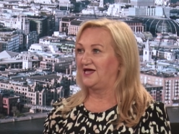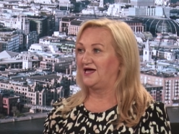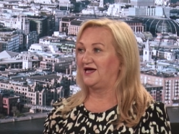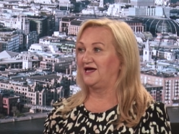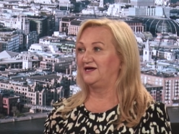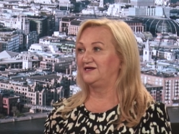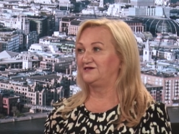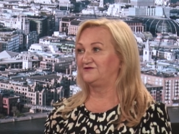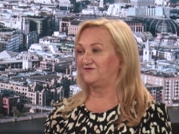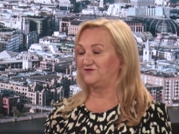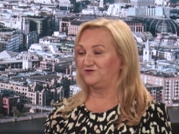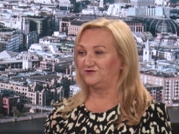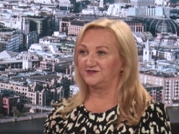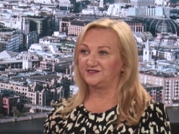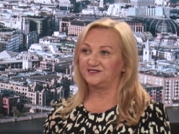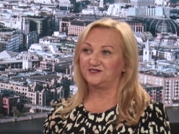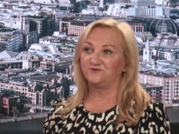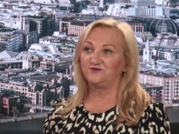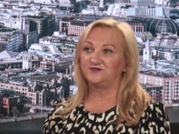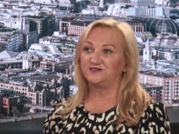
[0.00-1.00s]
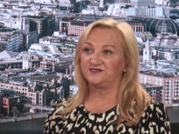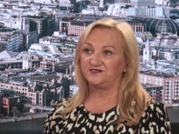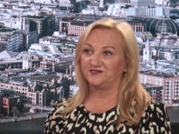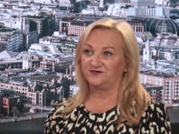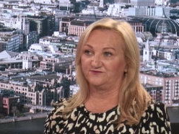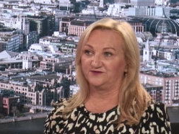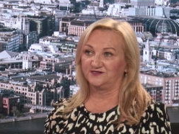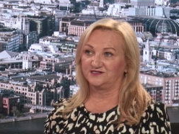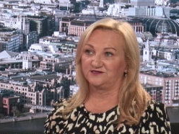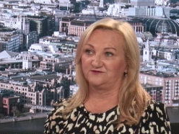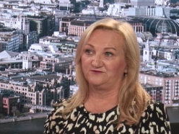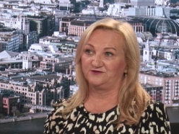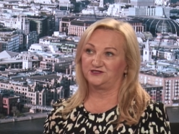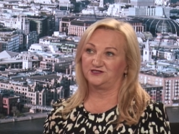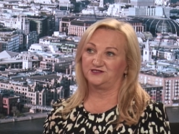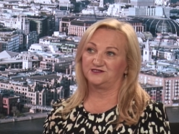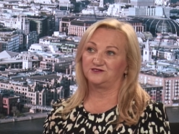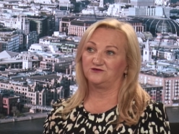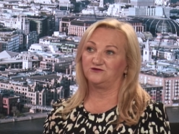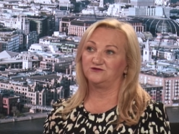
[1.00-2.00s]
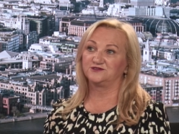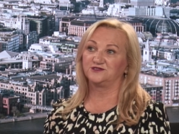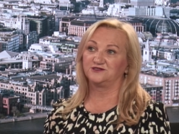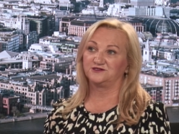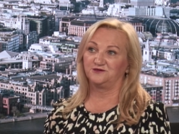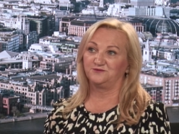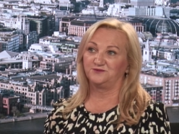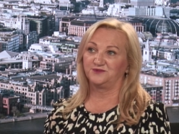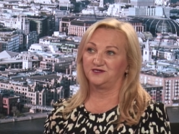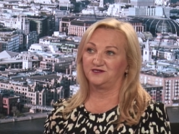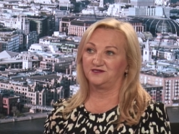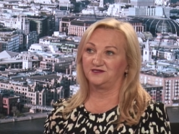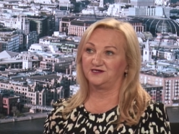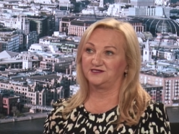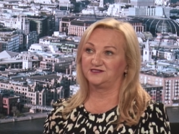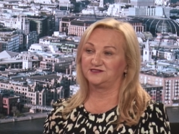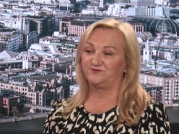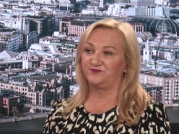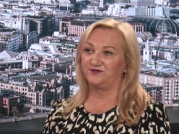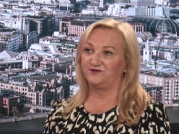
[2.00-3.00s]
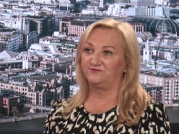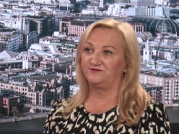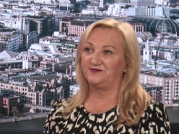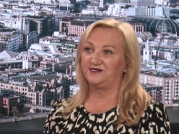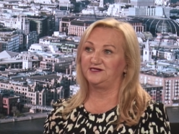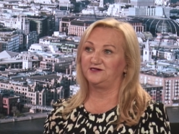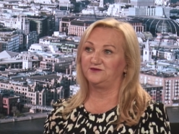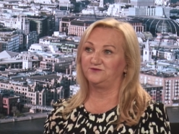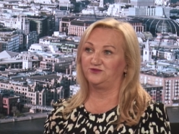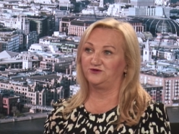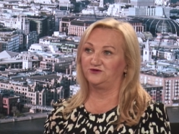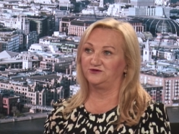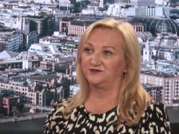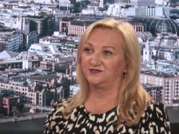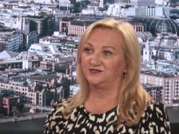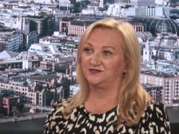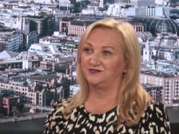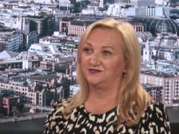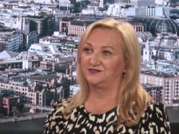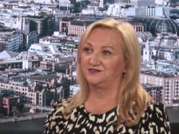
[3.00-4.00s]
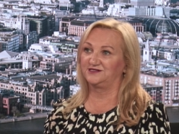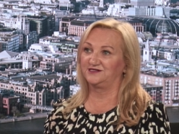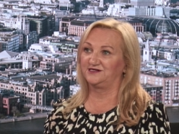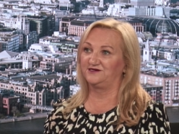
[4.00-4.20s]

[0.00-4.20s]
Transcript: and of course liquidity risk, which is also something that's been really important